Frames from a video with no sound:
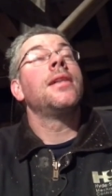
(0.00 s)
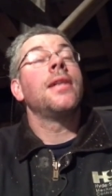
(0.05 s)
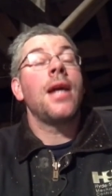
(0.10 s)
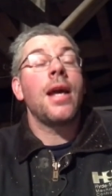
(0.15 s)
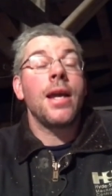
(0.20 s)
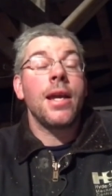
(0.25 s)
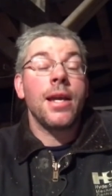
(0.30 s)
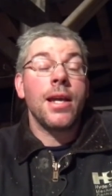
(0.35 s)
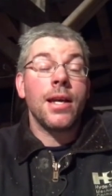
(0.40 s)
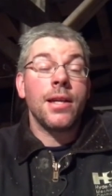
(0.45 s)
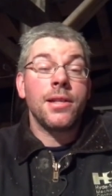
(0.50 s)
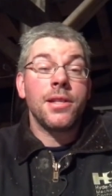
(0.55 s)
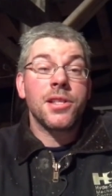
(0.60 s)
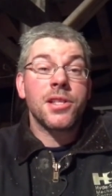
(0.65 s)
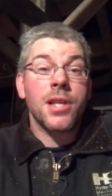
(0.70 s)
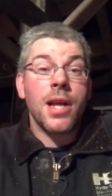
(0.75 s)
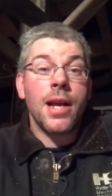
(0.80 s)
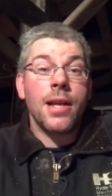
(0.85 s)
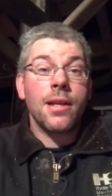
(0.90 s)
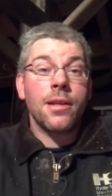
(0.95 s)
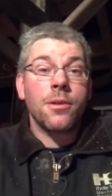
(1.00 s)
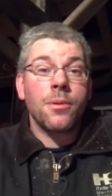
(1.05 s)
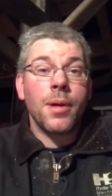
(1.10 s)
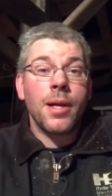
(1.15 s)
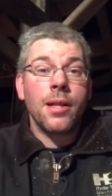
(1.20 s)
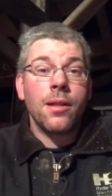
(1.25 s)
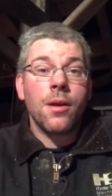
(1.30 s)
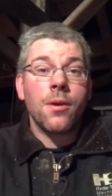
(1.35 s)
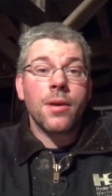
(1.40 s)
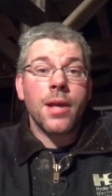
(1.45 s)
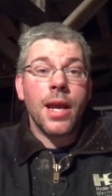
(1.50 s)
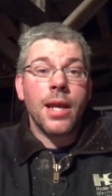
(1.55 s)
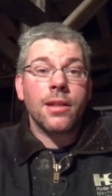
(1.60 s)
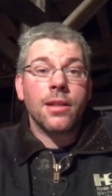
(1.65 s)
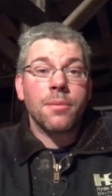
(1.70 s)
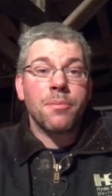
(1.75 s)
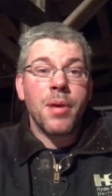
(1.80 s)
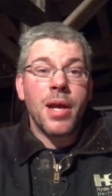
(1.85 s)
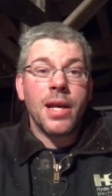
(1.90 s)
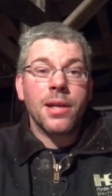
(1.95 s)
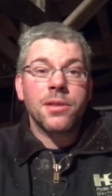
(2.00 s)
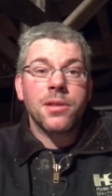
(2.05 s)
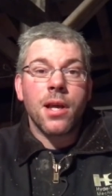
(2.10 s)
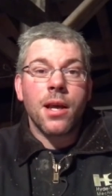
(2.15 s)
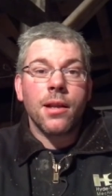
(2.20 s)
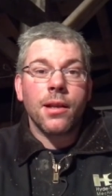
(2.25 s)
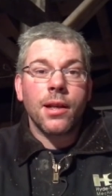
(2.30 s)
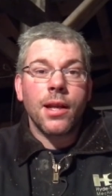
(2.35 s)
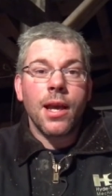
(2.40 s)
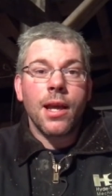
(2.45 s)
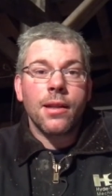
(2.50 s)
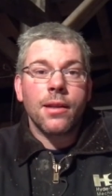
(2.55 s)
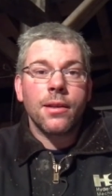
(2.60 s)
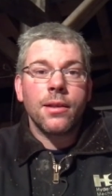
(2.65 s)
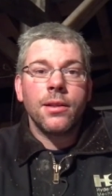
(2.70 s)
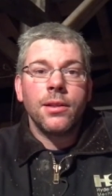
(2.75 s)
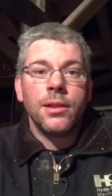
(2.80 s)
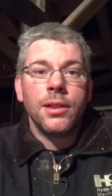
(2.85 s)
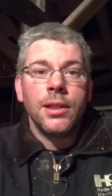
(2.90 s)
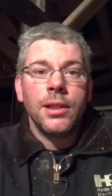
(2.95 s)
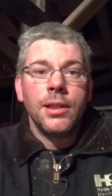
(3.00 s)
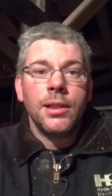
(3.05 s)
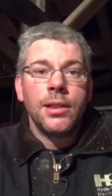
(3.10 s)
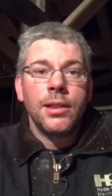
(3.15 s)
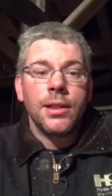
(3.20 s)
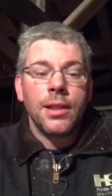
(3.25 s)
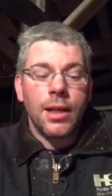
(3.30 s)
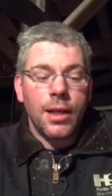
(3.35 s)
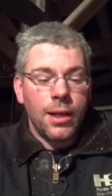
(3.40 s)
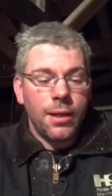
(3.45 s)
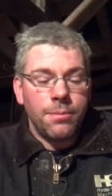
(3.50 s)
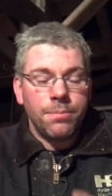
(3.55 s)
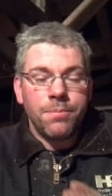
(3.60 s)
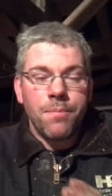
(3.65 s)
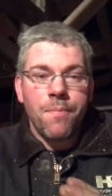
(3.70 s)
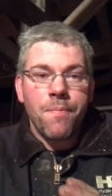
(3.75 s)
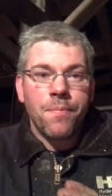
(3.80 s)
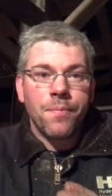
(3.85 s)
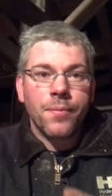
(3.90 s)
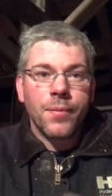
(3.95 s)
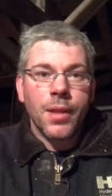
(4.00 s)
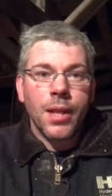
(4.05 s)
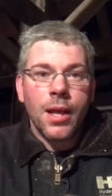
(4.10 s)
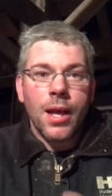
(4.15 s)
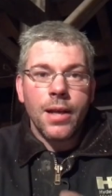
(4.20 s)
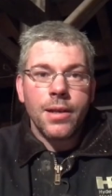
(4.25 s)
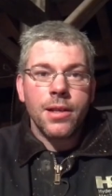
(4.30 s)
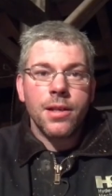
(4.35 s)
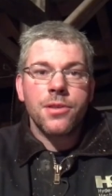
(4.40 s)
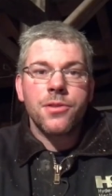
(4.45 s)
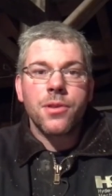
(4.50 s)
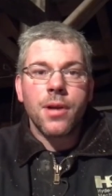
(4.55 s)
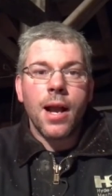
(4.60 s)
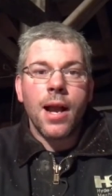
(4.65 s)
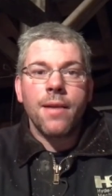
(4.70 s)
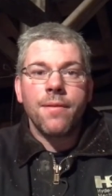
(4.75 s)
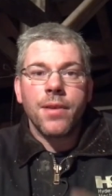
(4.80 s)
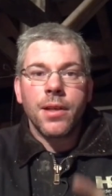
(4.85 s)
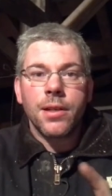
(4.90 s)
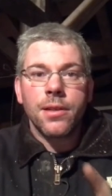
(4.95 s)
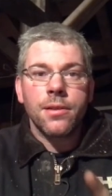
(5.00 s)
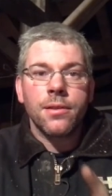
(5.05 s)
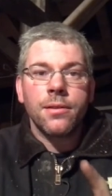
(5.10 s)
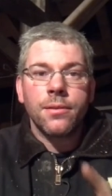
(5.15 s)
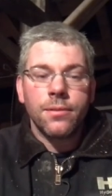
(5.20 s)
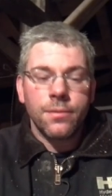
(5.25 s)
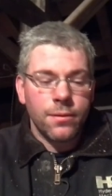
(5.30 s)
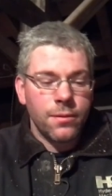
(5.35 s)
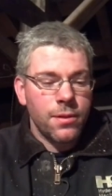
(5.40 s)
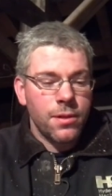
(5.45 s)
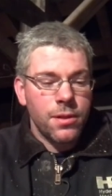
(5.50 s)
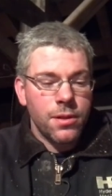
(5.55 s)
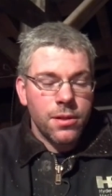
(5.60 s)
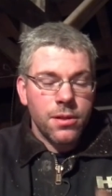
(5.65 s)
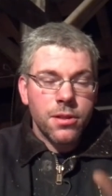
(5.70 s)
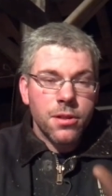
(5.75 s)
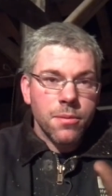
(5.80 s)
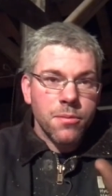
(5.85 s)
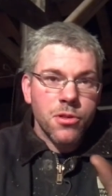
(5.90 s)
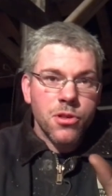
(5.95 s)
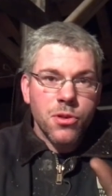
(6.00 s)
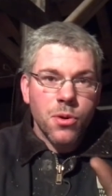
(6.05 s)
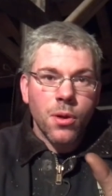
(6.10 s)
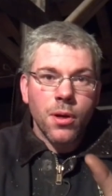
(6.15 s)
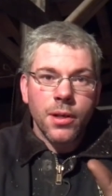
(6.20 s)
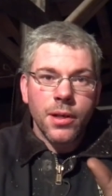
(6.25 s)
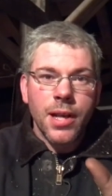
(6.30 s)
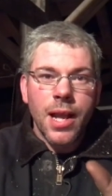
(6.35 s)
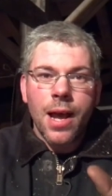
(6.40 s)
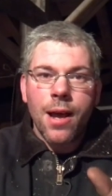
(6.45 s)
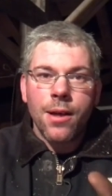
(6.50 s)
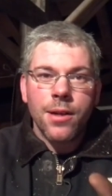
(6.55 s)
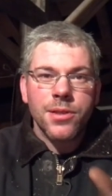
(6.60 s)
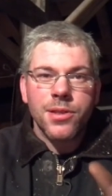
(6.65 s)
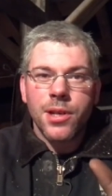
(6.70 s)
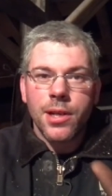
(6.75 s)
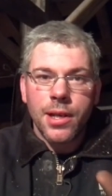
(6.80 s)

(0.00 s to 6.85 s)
I uh, decided to relocate the pegs altogether. Um, I did drive in some short dowels,